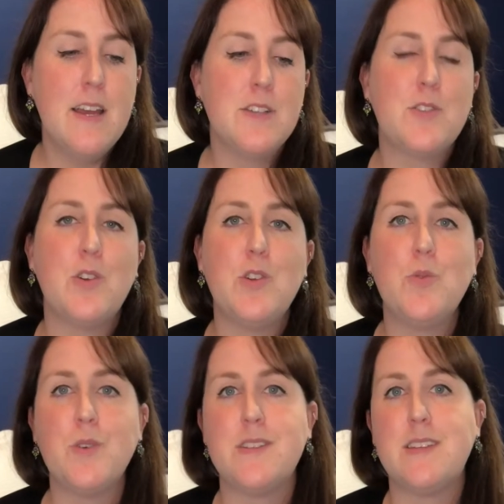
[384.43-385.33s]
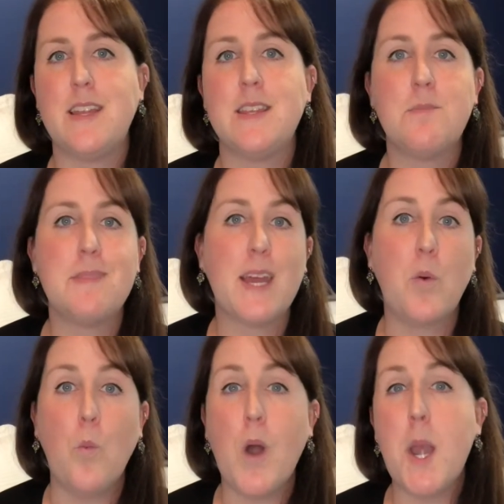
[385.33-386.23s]
So you would send them like
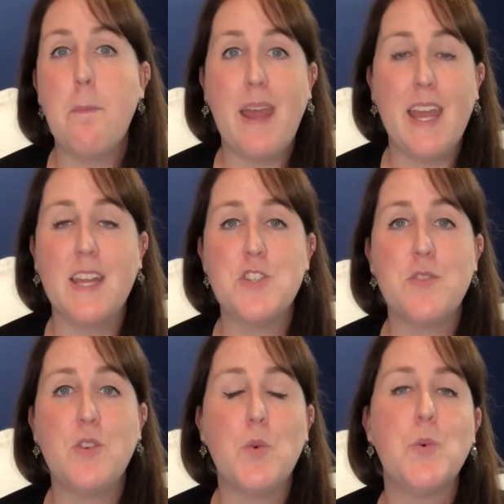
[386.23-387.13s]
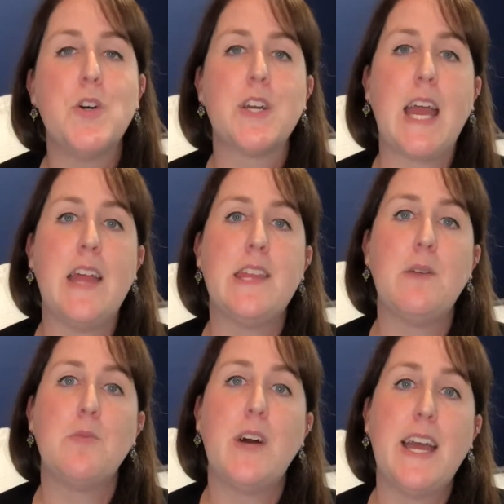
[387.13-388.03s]
1 page of your work and they
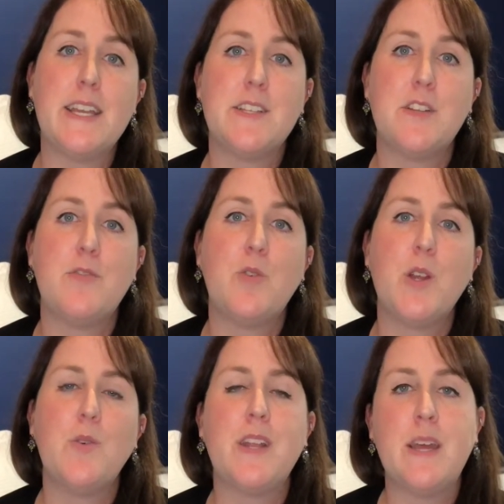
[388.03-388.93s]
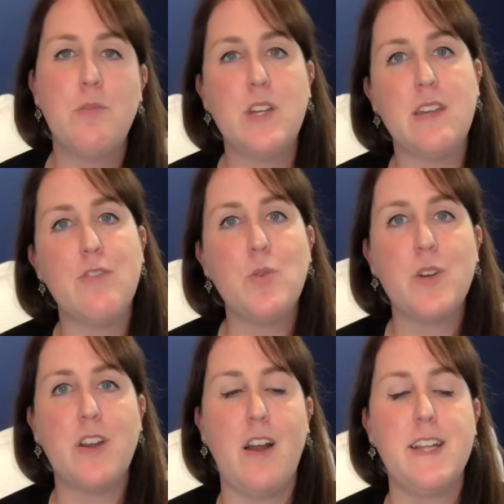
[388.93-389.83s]
will edit it for you, and that will give you
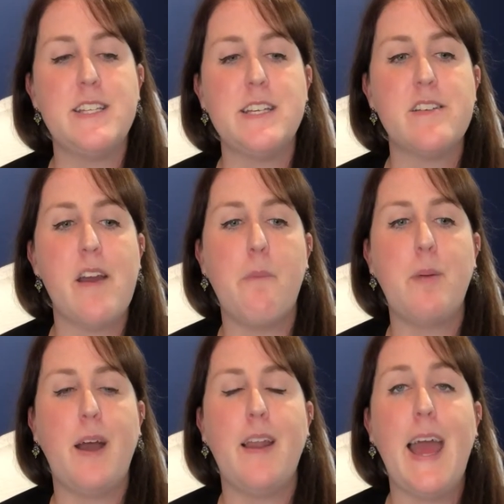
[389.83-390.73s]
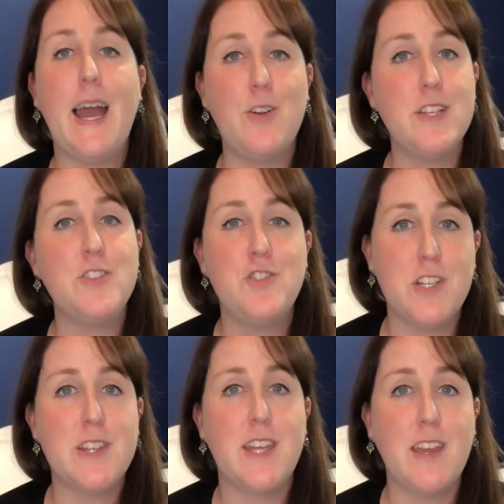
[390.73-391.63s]
an idea about how
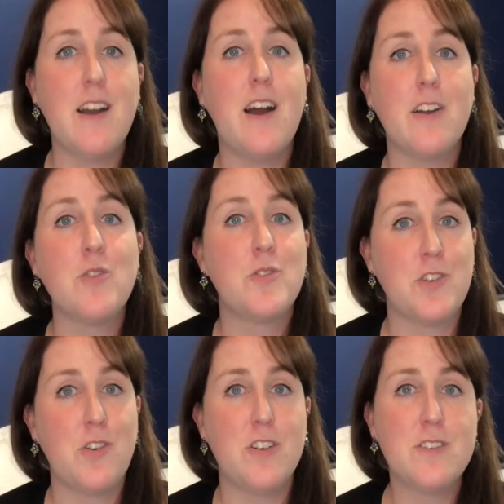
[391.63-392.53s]
legit they are or not.